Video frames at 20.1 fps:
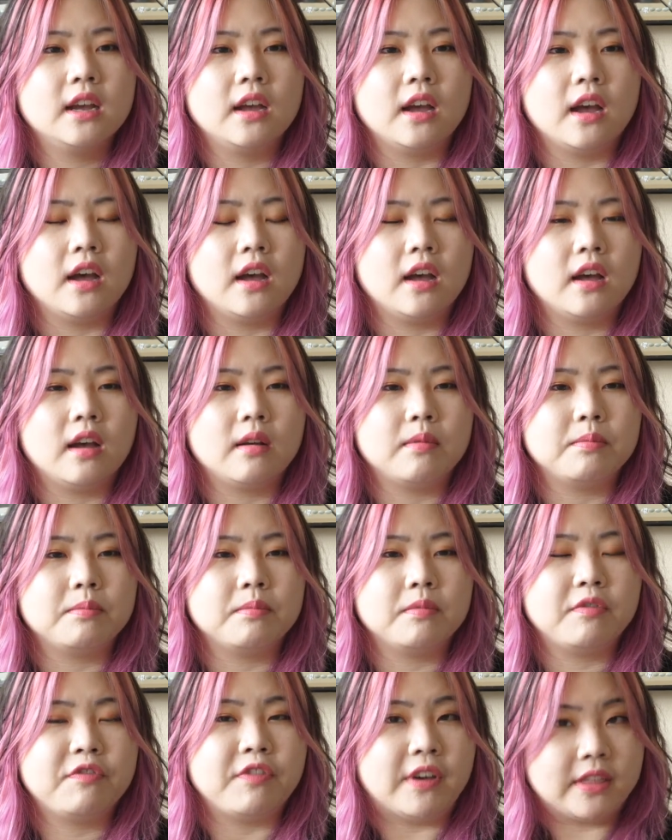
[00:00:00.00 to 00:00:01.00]

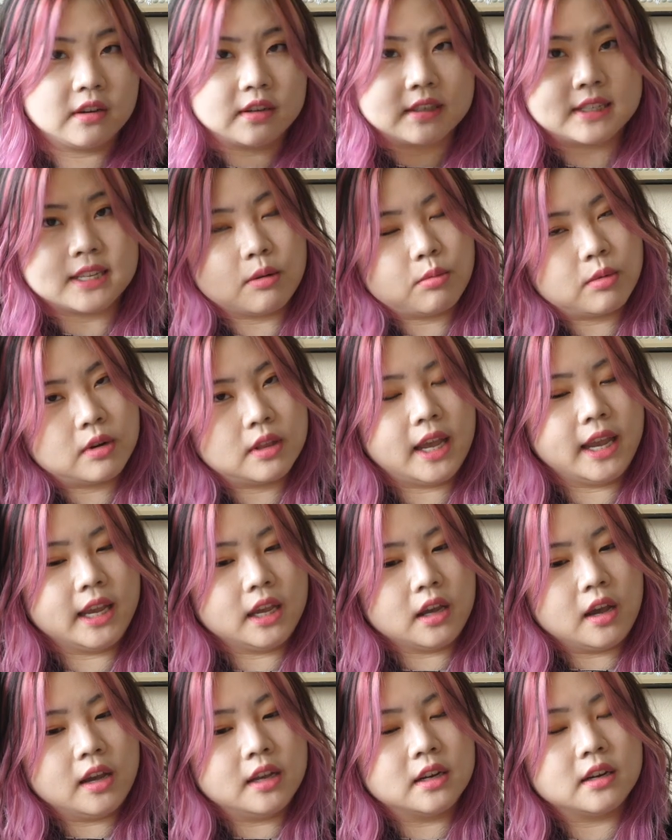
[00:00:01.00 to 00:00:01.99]
that were
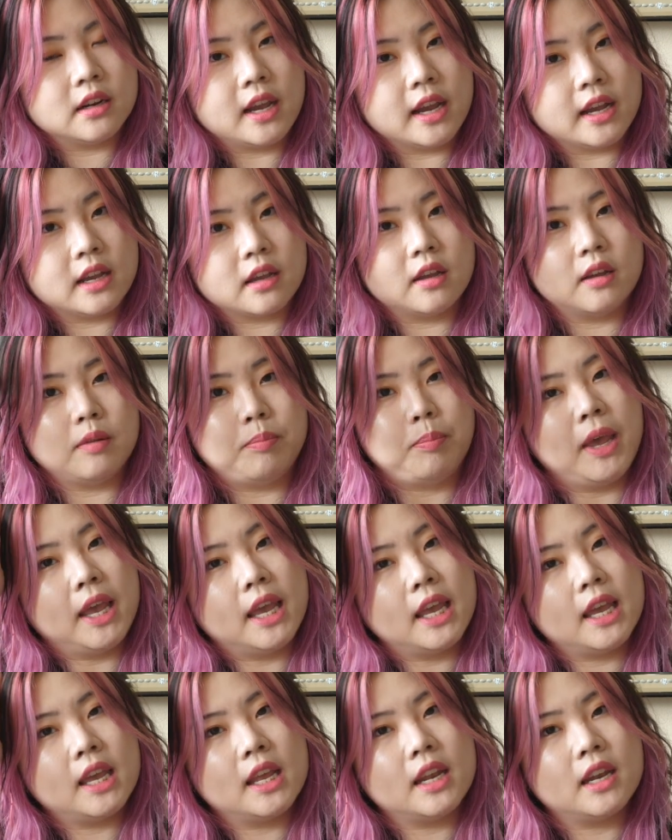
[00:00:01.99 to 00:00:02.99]
like in like a
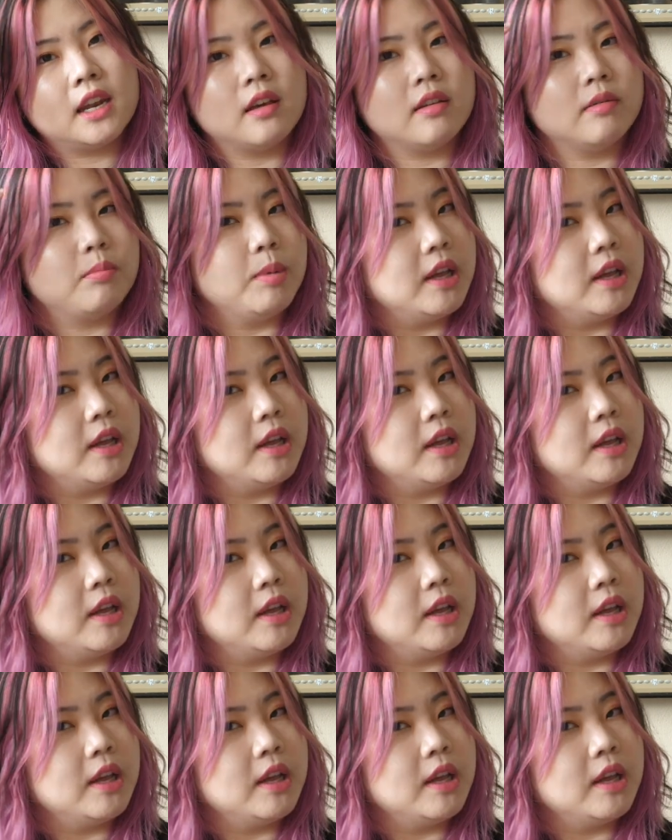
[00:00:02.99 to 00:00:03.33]
pin,